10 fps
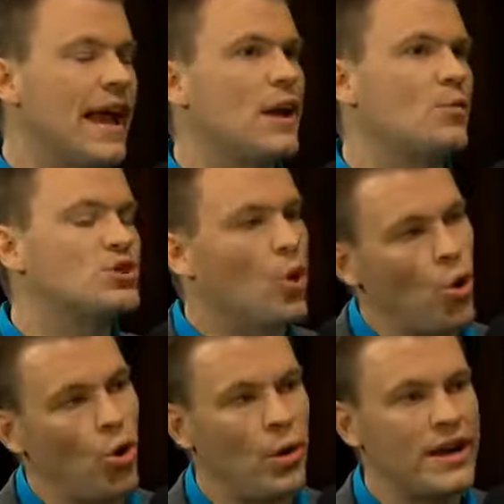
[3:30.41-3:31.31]
it was
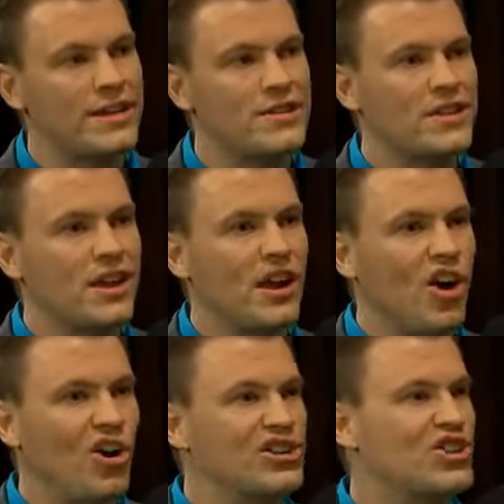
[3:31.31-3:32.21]
always
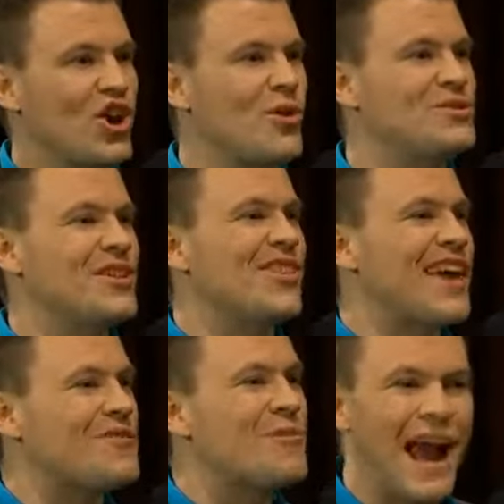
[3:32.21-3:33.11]
on terms that
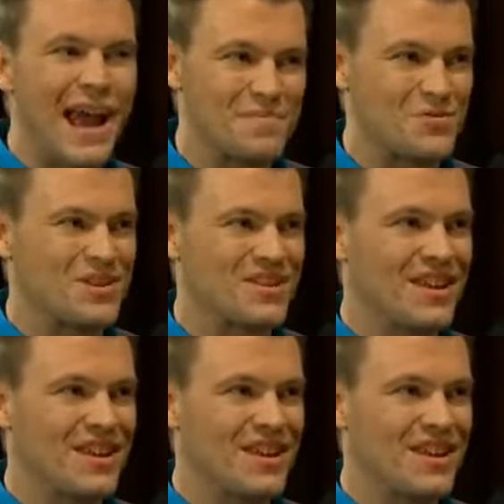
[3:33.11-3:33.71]
they were happy with.